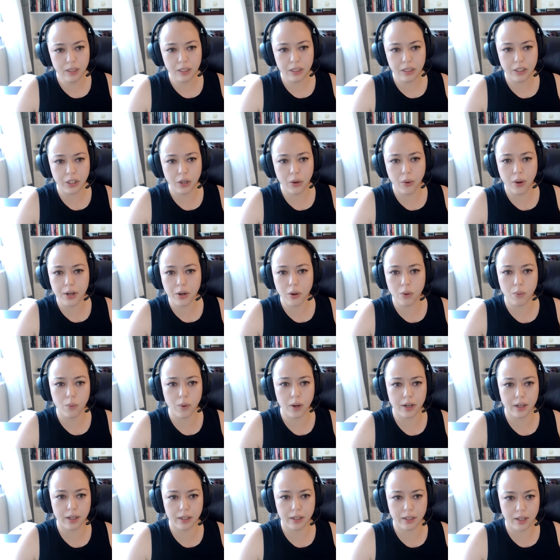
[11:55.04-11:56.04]
you know, I don't
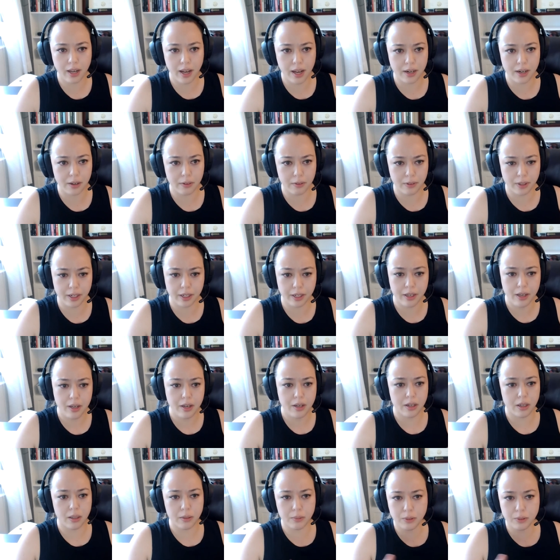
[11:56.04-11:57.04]
want to kind of like
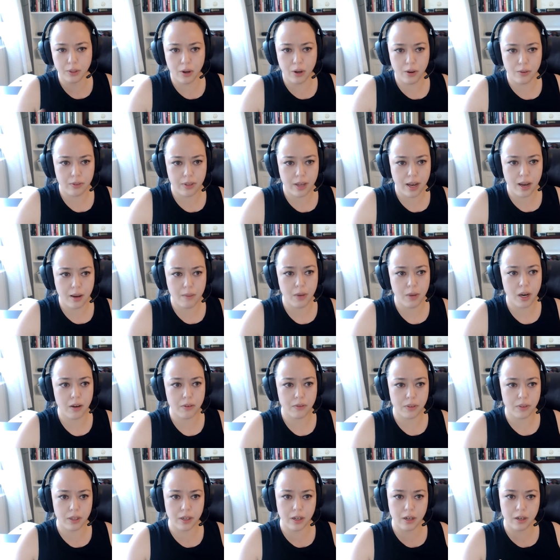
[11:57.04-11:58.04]
absolve them of
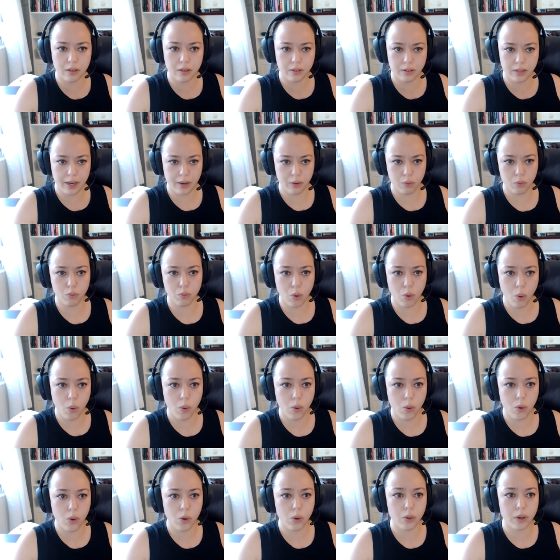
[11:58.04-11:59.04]
their like
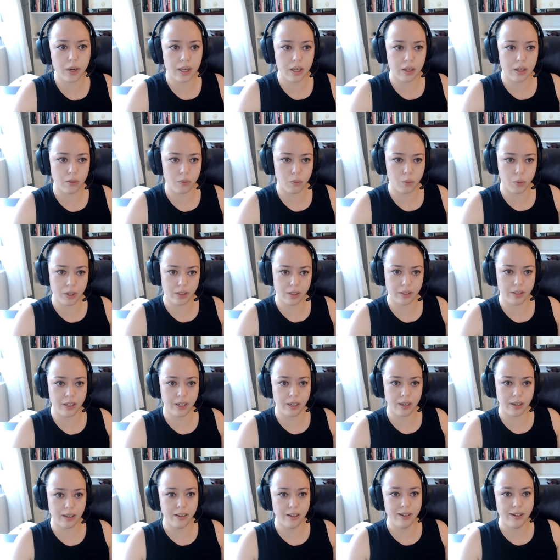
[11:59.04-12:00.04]
role in
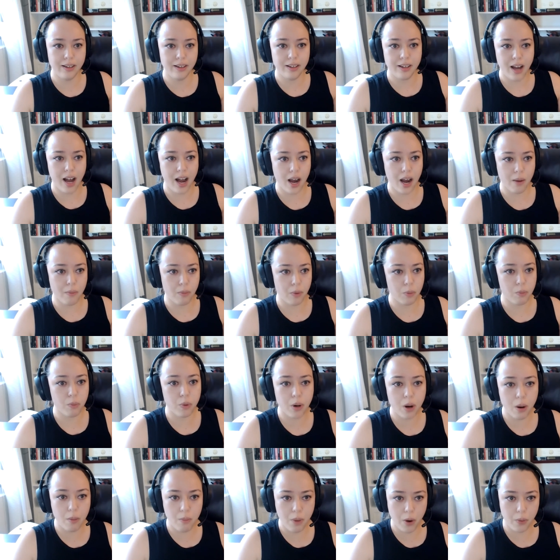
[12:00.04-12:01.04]
really um,
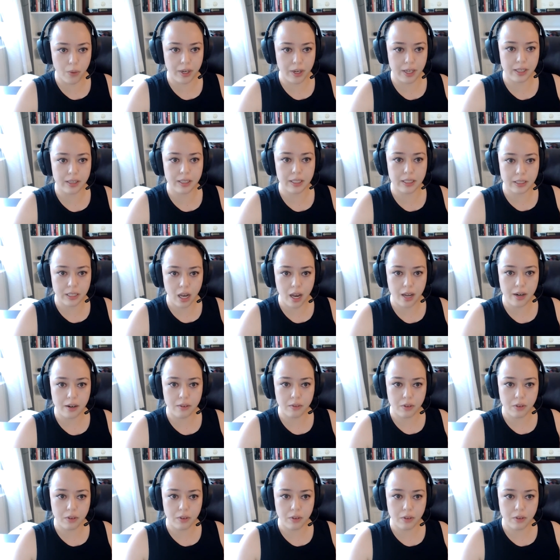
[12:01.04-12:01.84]
promoting this kind of